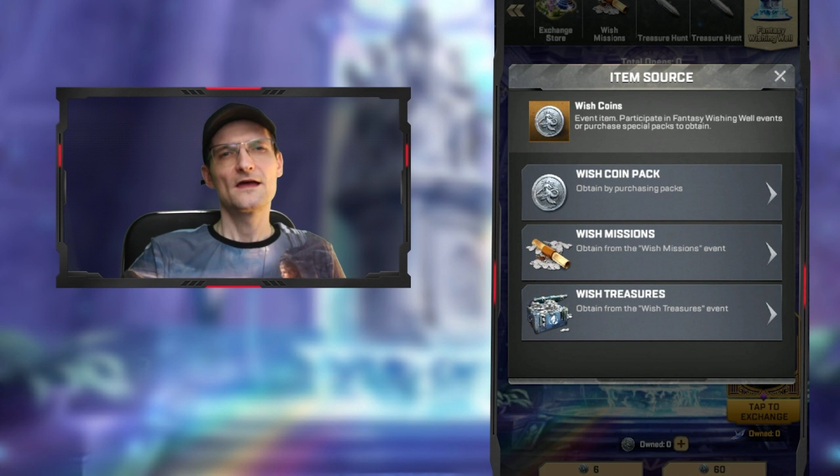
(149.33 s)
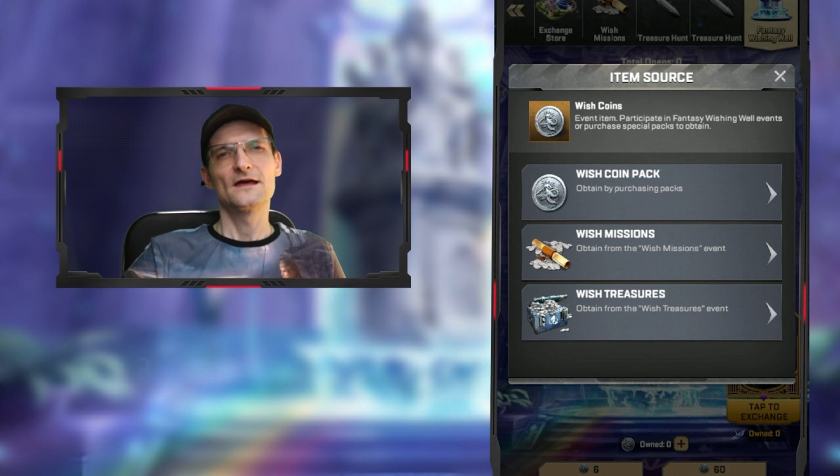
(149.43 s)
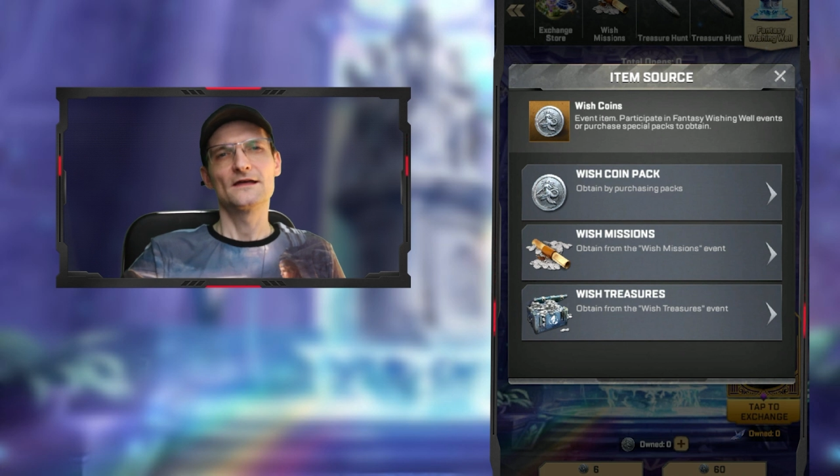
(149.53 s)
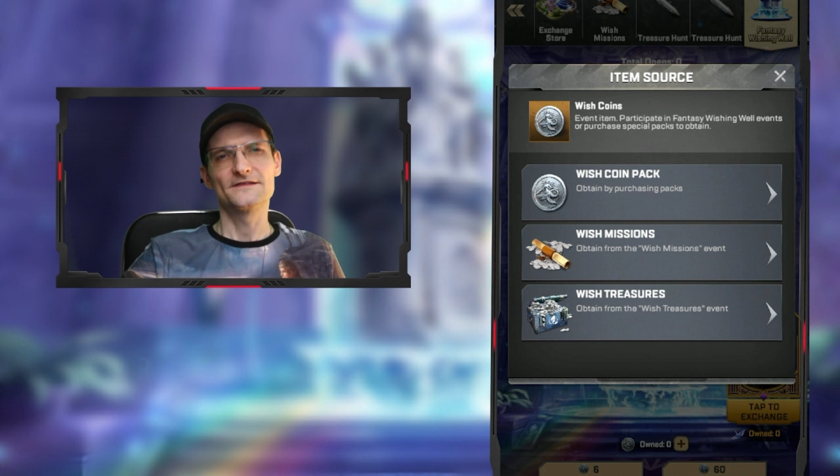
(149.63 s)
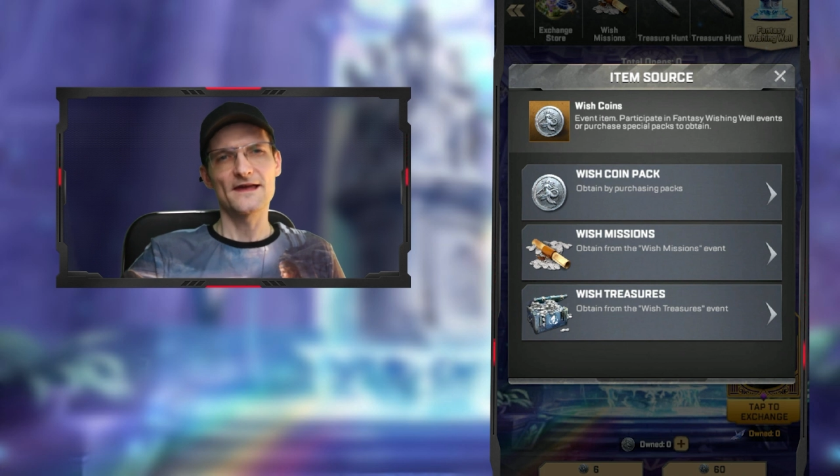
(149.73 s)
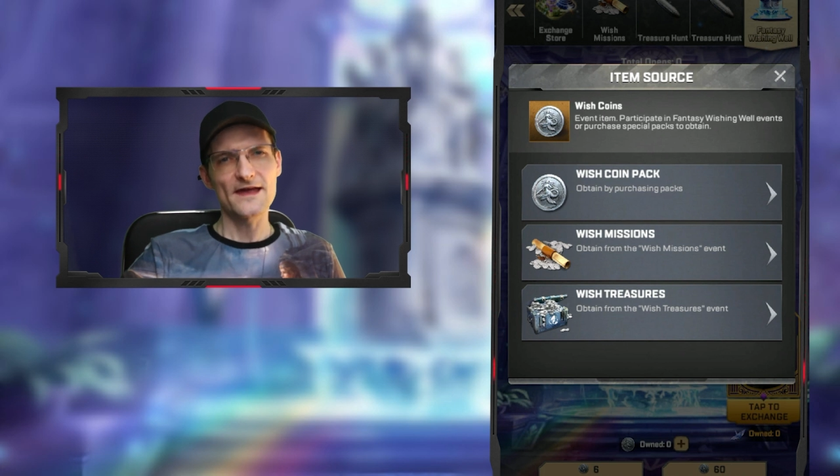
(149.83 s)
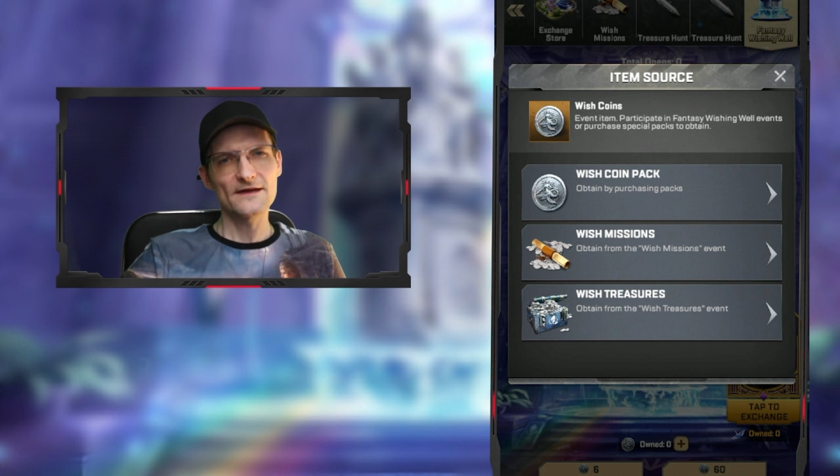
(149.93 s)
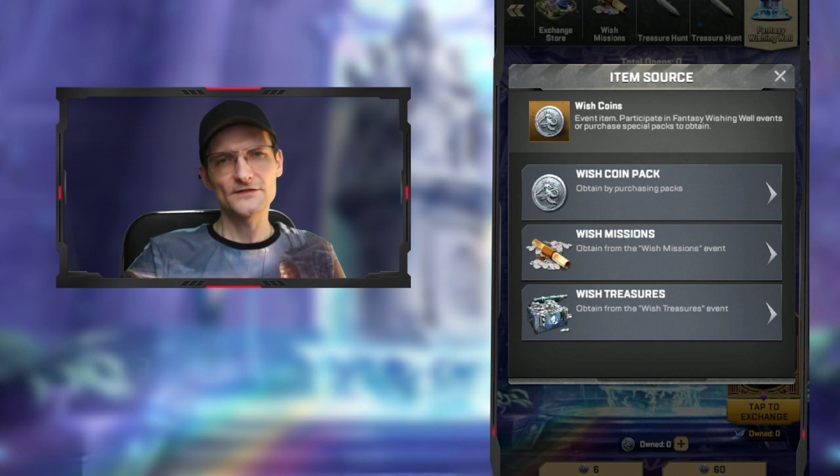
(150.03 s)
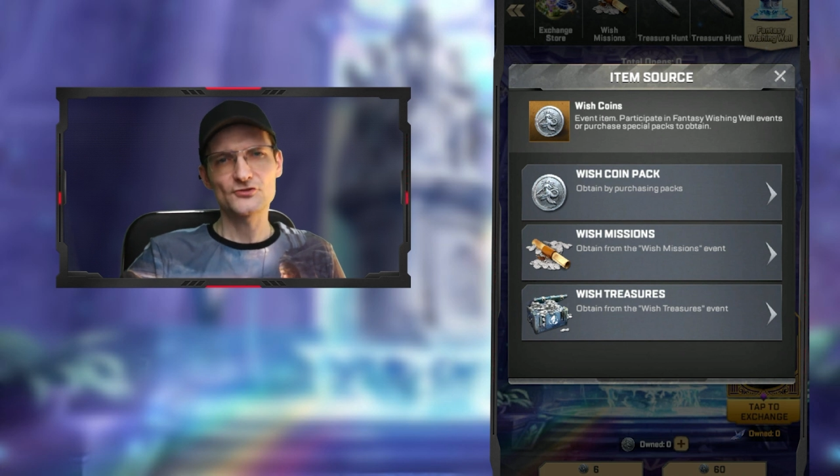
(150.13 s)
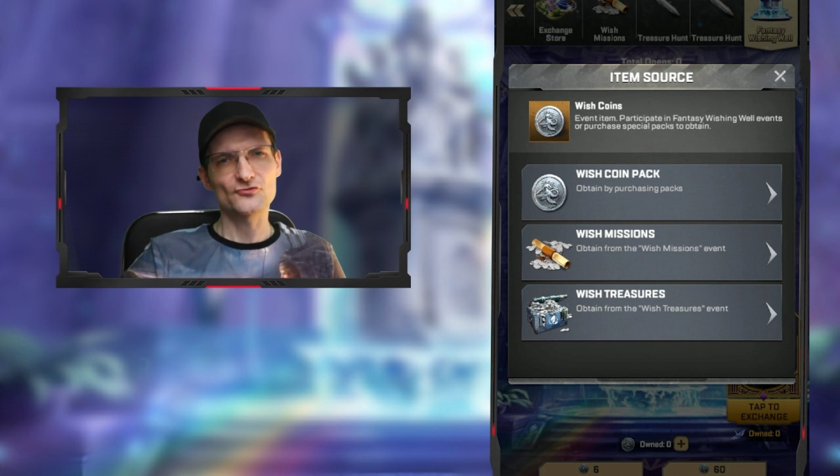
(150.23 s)
The
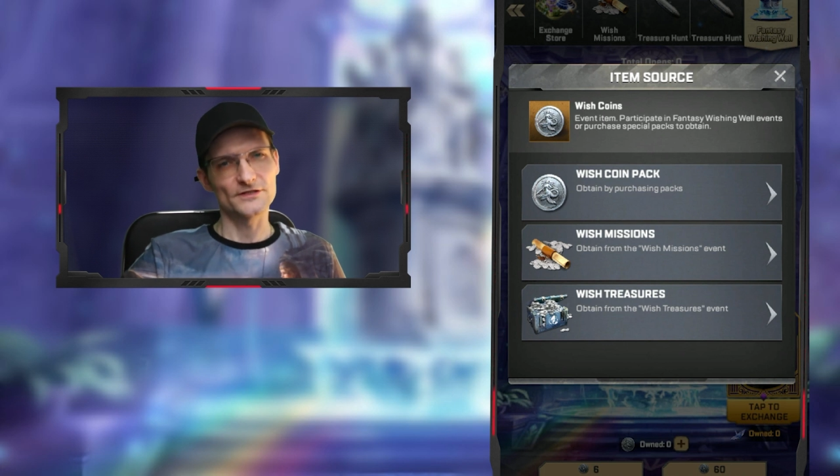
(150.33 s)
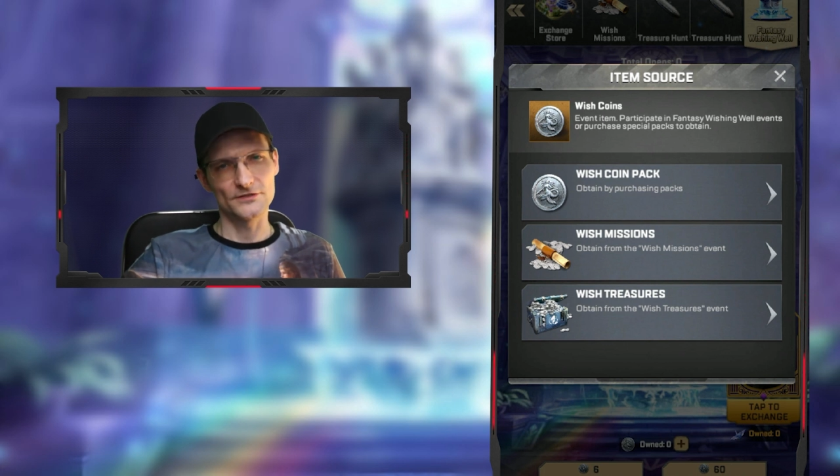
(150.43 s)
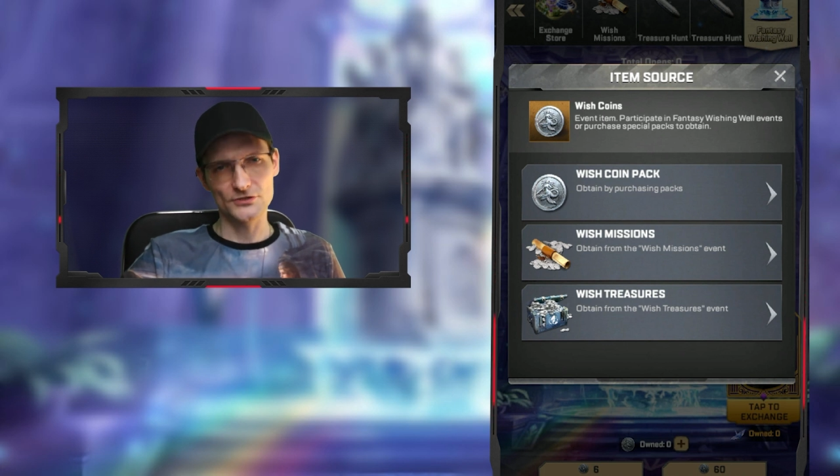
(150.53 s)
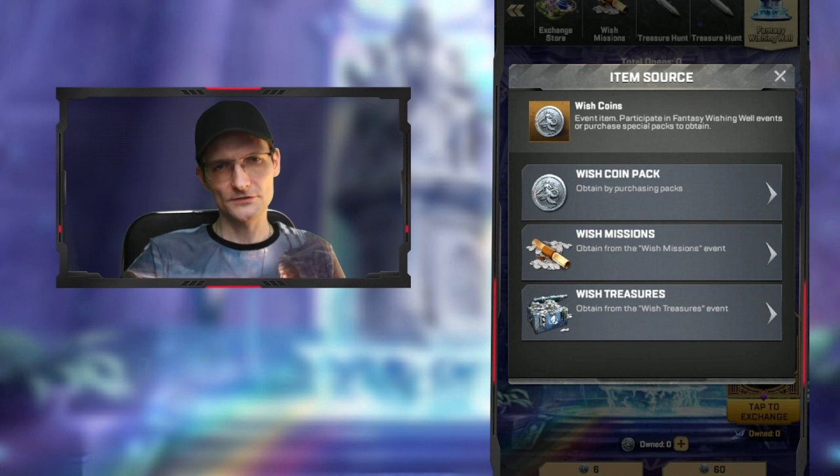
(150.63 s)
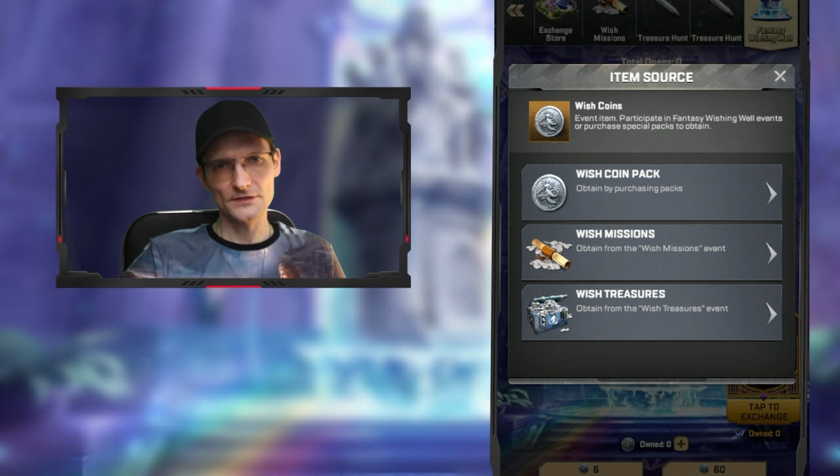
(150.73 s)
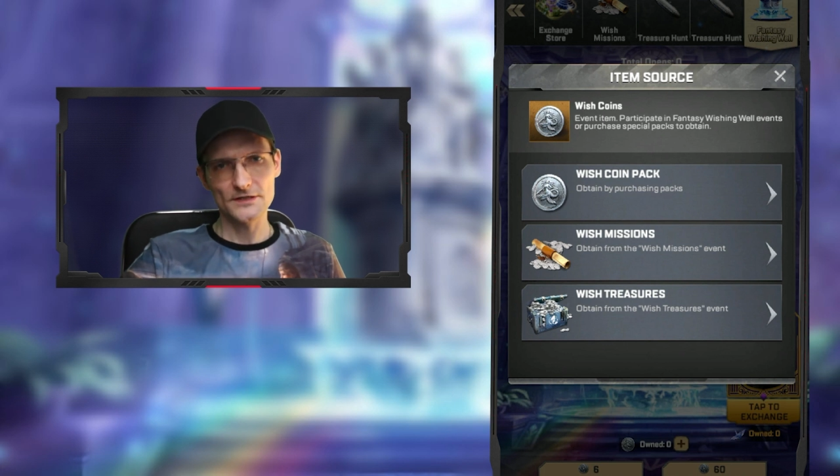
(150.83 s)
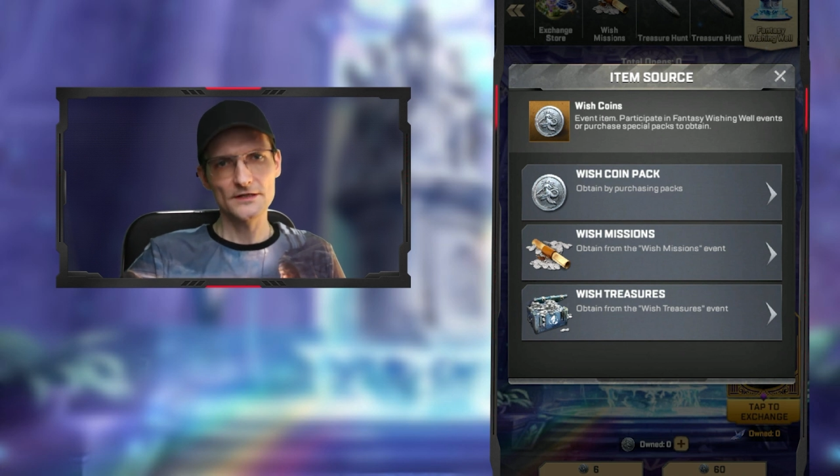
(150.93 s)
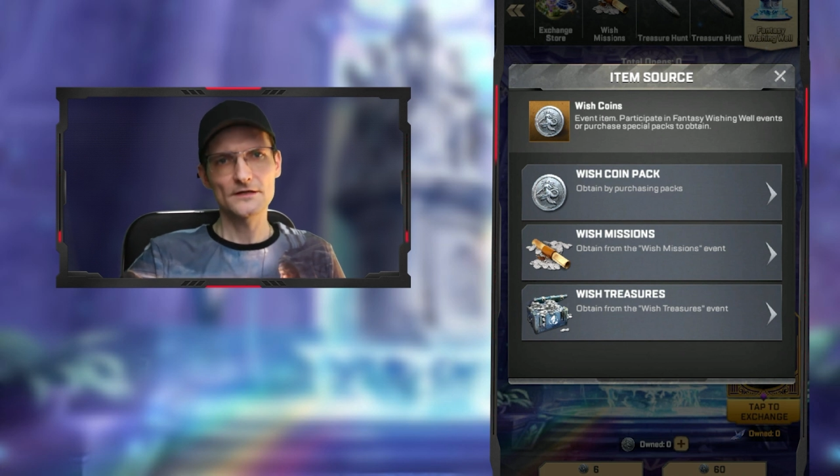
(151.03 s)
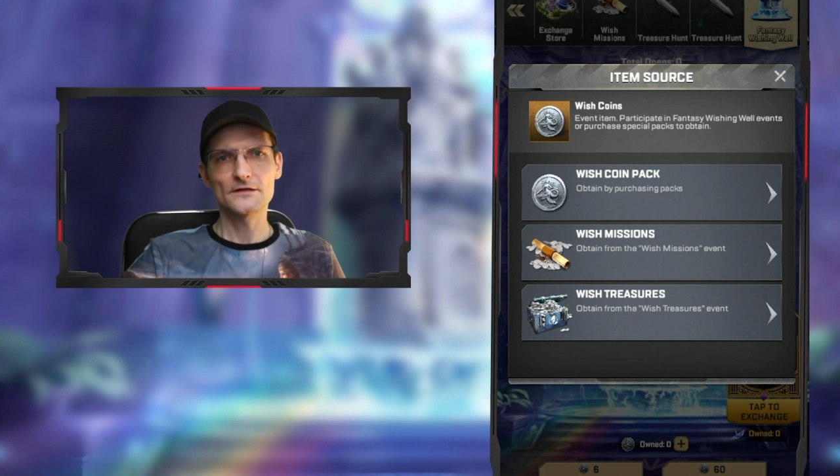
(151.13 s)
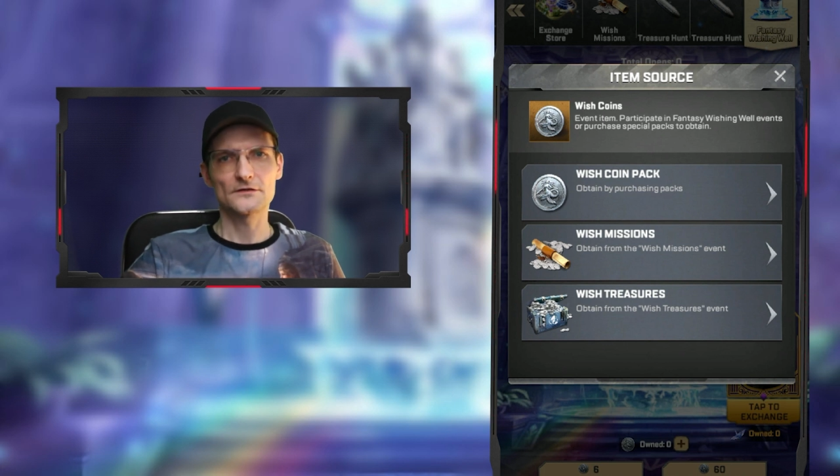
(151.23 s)
event traditionally